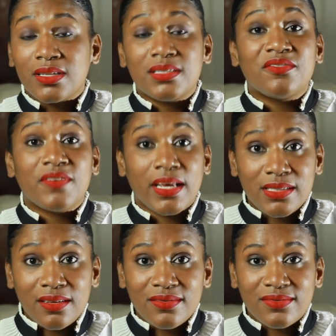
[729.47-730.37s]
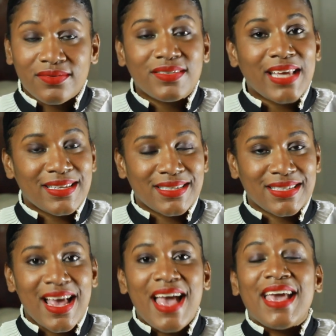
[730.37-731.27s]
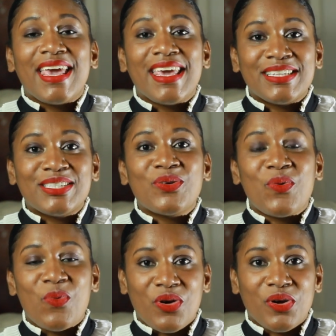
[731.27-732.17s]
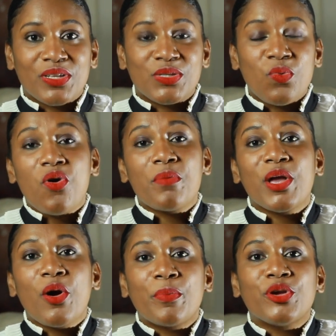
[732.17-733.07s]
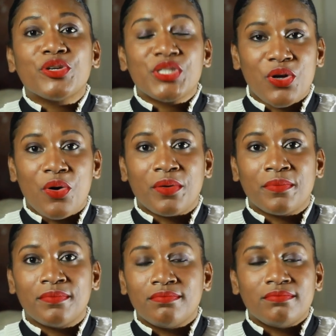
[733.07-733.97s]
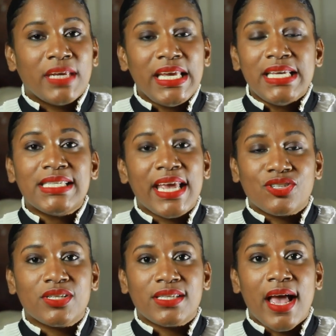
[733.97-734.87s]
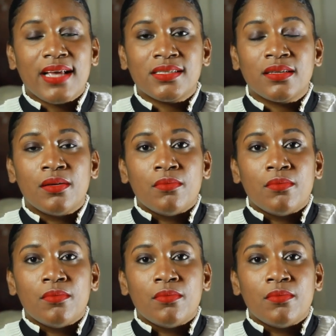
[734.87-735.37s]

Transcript: It's effective, yes, it works. Warming up your tongue, easy exercise.